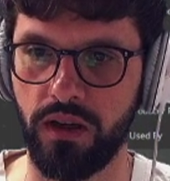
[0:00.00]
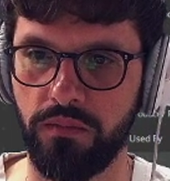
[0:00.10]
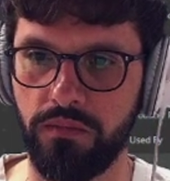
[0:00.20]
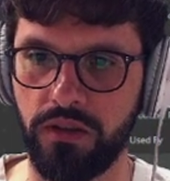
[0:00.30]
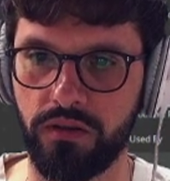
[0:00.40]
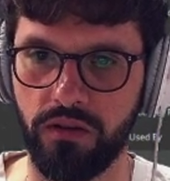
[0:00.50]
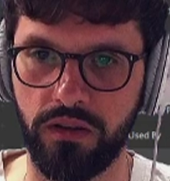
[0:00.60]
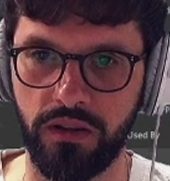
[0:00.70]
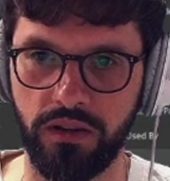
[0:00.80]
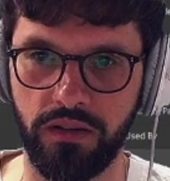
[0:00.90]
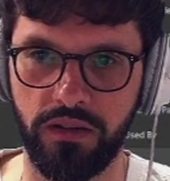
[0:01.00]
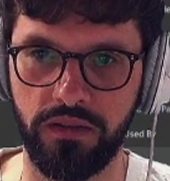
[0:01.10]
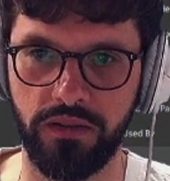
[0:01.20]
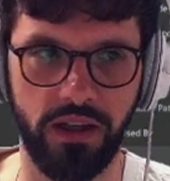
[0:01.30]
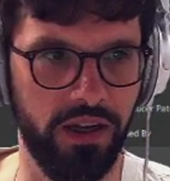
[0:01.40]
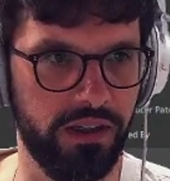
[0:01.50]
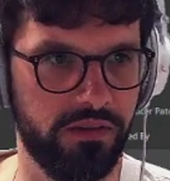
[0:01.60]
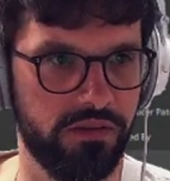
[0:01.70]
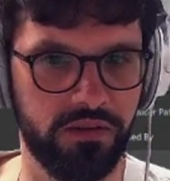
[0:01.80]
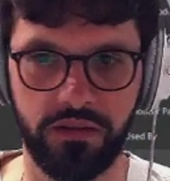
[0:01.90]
up which coordinate that is, x,